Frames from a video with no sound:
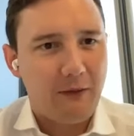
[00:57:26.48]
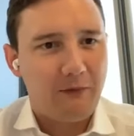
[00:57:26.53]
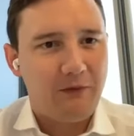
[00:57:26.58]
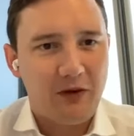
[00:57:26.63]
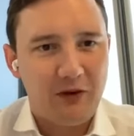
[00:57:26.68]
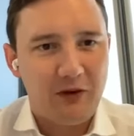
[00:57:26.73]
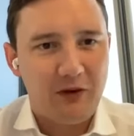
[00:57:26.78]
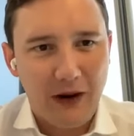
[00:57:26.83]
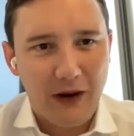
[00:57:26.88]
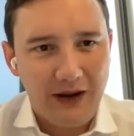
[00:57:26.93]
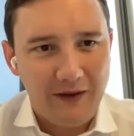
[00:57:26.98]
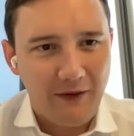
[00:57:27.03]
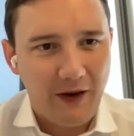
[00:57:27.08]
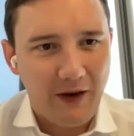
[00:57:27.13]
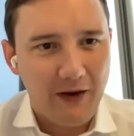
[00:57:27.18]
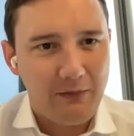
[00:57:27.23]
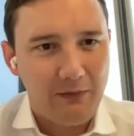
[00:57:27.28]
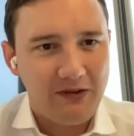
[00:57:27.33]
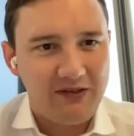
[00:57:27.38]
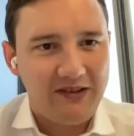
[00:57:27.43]
up to
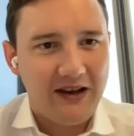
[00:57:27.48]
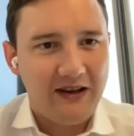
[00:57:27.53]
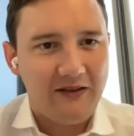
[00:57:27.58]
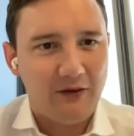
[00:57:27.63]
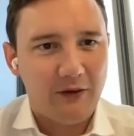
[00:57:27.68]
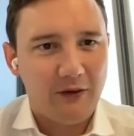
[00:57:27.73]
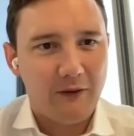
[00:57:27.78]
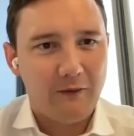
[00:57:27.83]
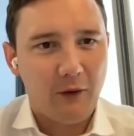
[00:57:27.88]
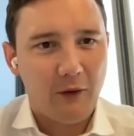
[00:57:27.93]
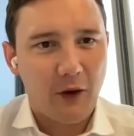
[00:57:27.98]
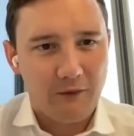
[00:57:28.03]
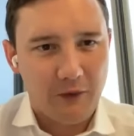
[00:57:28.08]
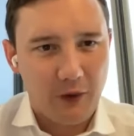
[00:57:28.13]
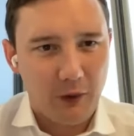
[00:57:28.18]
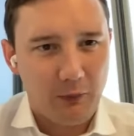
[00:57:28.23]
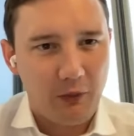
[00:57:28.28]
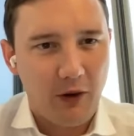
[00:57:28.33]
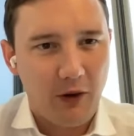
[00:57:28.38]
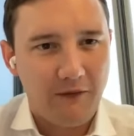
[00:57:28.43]
25% of
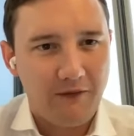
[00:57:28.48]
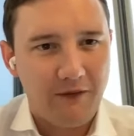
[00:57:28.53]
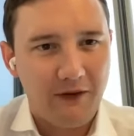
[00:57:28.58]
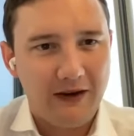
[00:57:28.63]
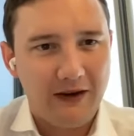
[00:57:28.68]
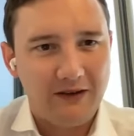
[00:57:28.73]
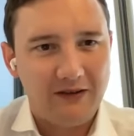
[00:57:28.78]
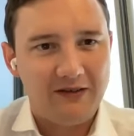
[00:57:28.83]
your profit.